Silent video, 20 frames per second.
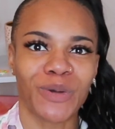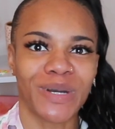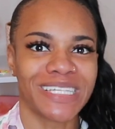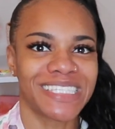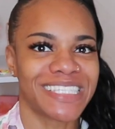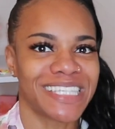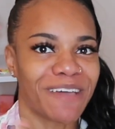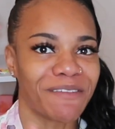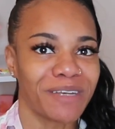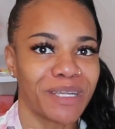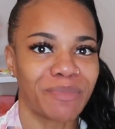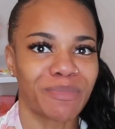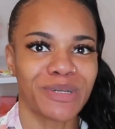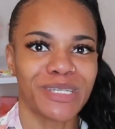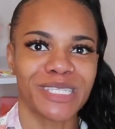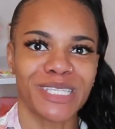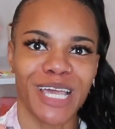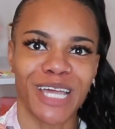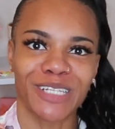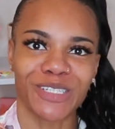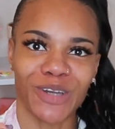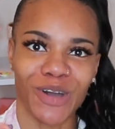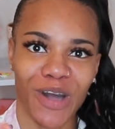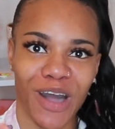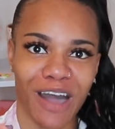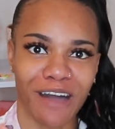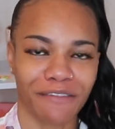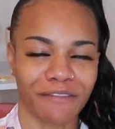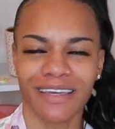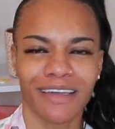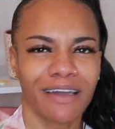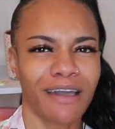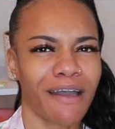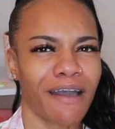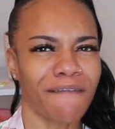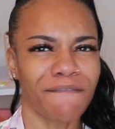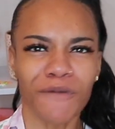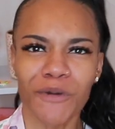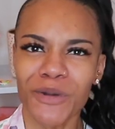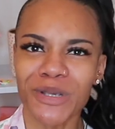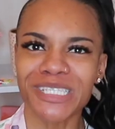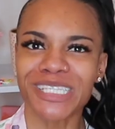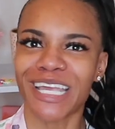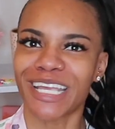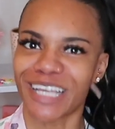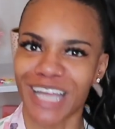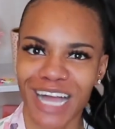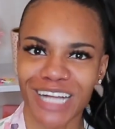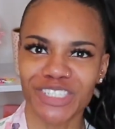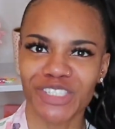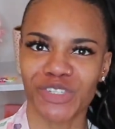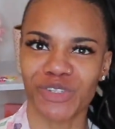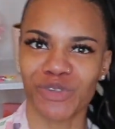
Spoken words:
70% off. Of course, I got